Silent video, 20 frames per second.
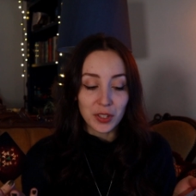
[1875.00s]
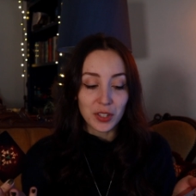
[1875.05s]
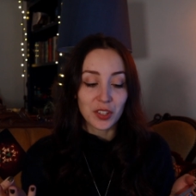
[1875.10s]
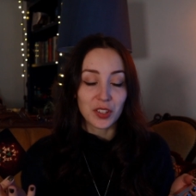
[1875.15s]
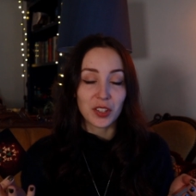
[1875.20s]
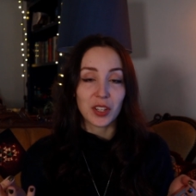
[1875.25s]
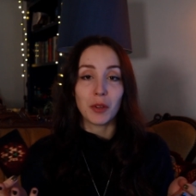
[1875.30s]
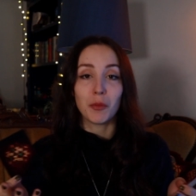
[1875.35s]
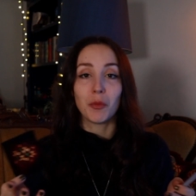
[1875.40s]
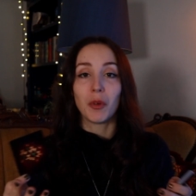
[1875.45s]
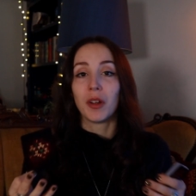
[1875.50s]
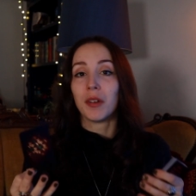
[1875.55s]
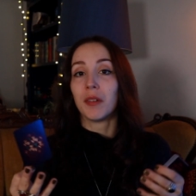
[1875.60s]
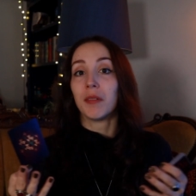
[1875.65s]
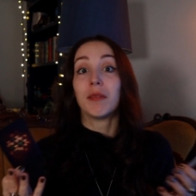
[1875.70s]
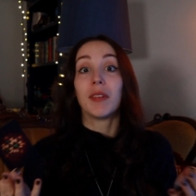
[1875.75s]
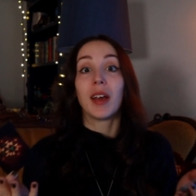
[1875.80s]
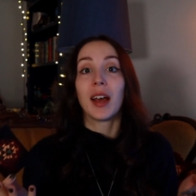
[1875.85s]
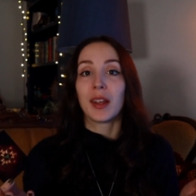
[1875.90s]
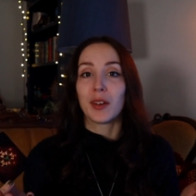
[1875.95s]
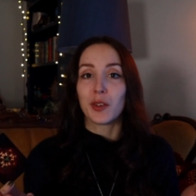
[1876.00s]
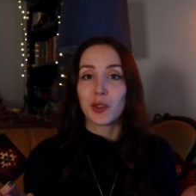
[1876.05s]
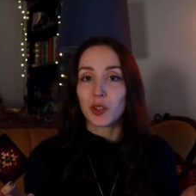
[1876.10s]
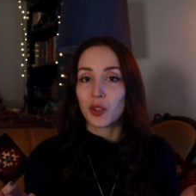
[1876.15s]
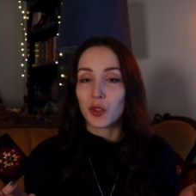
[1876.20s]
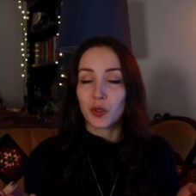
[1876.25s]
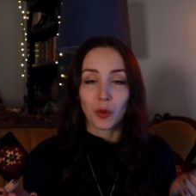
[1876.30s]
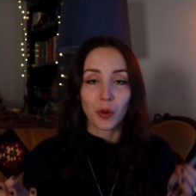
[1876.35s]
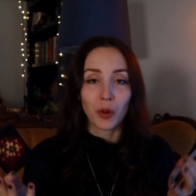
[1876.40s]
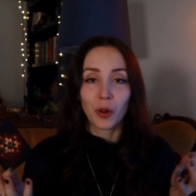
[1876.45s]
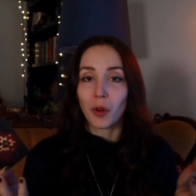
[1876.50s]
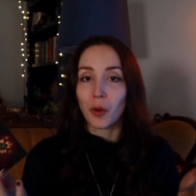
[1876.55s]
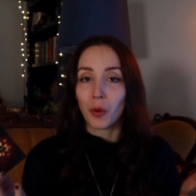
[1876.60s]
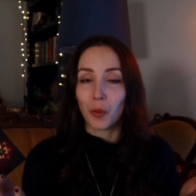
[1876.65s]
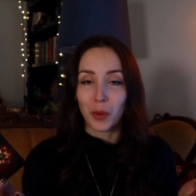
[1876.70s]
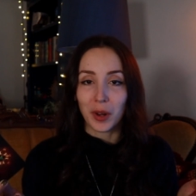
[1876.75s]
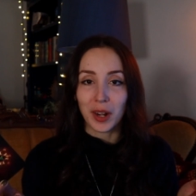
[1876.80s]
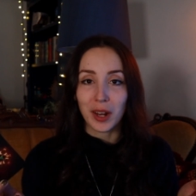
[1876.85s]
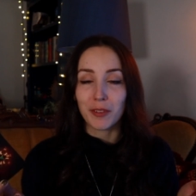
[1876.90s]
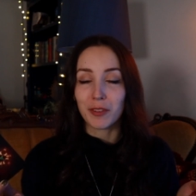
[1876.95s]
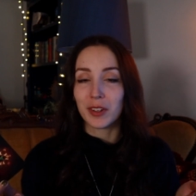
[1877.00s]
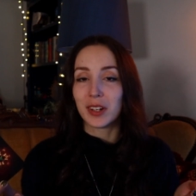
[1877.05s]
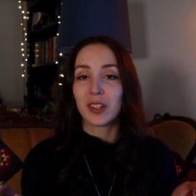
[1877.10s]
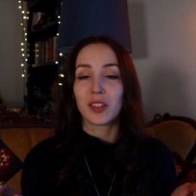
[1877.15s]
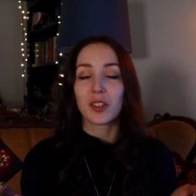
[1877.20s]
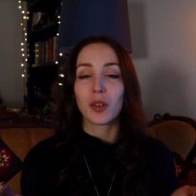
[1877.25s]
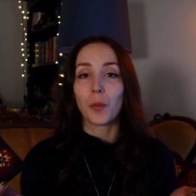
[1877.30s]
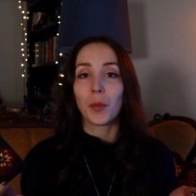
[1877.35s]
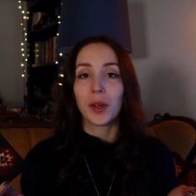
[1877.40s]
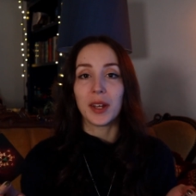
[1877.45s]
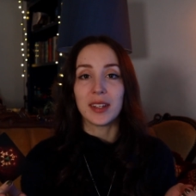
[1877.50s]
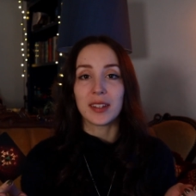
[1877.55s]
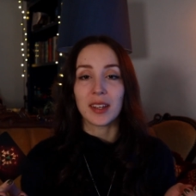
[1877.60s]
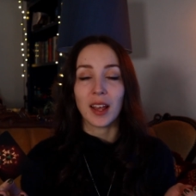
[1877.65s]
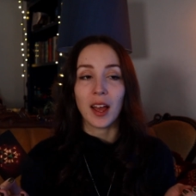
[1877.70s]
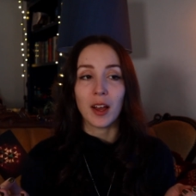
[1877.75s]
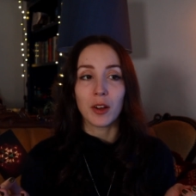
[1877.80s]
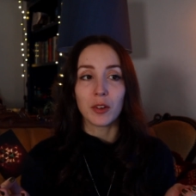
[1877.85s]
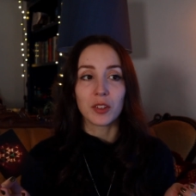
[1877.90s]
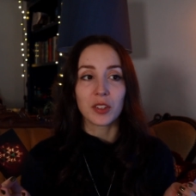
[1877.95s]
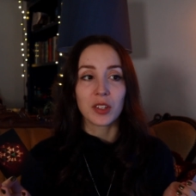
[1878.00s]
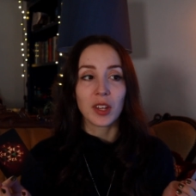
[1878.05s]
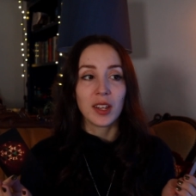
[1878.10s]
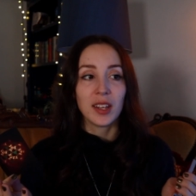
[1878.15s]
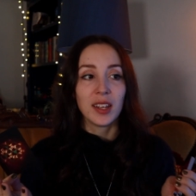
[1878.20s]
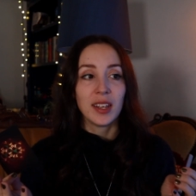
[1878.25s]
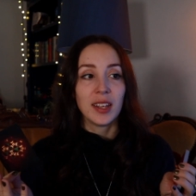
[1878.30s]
to see one at a store or whatever in somebody's house,